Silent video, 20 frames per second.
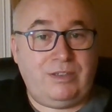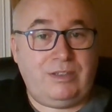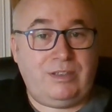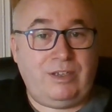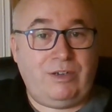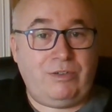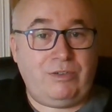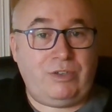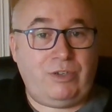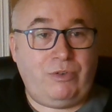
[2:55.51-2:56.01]

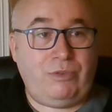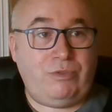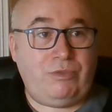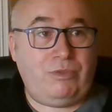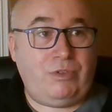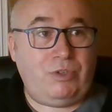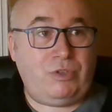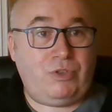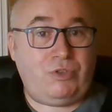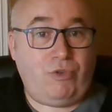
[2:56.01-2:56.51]
They're
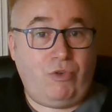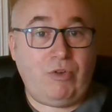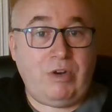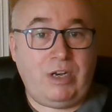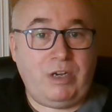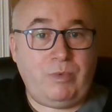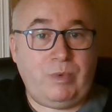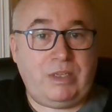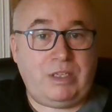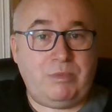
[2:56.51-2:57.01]

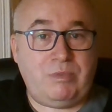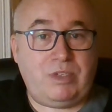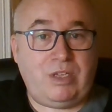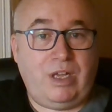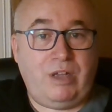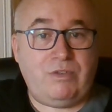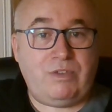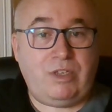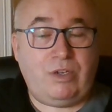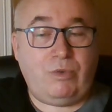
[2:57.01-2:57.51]
struggling with
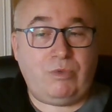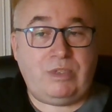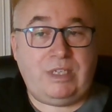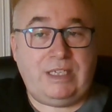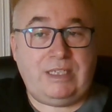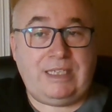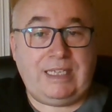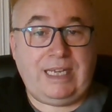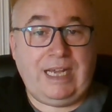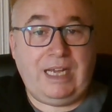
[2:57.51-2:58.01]
themselves. They don't
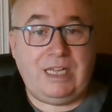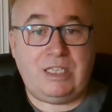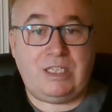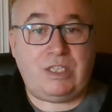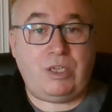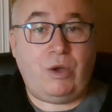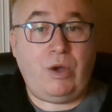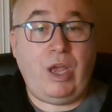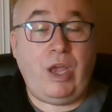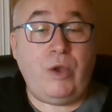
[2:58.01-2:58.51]
think they can.
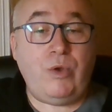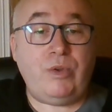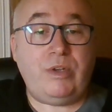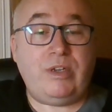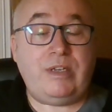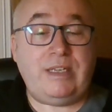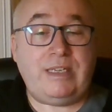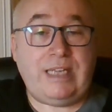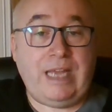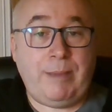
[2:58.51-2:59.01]
So how do
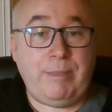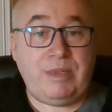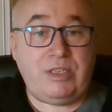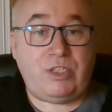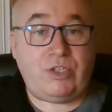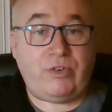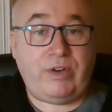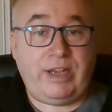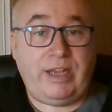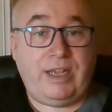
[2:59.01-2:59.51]
they
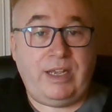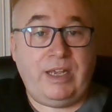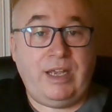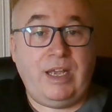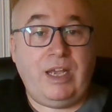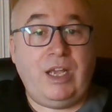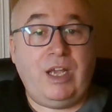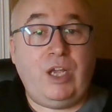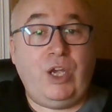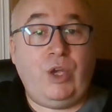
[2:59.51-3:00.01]
demonstrate it?
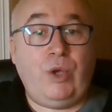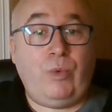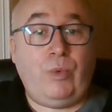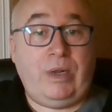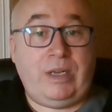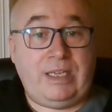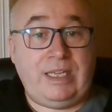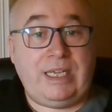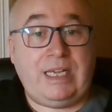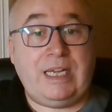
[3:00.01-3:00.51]

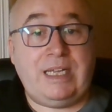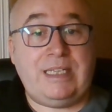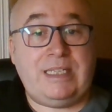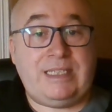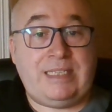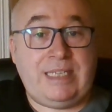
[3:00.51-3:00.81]
Well, they can